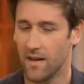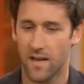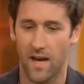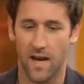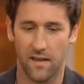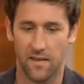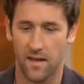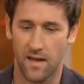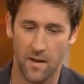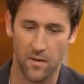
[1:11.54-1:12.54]
Yeah, and I
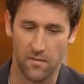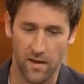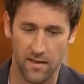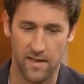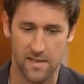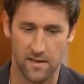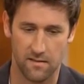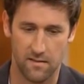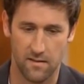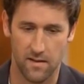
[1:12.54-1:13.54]
think um, the fact that it's a,
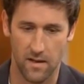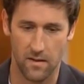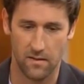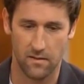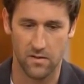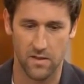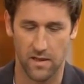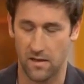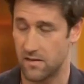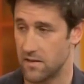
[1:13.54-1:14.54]
it got
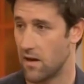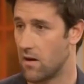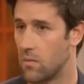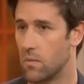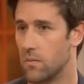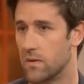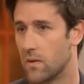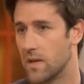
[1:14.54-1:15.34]
diagnosed as a heart problem as well.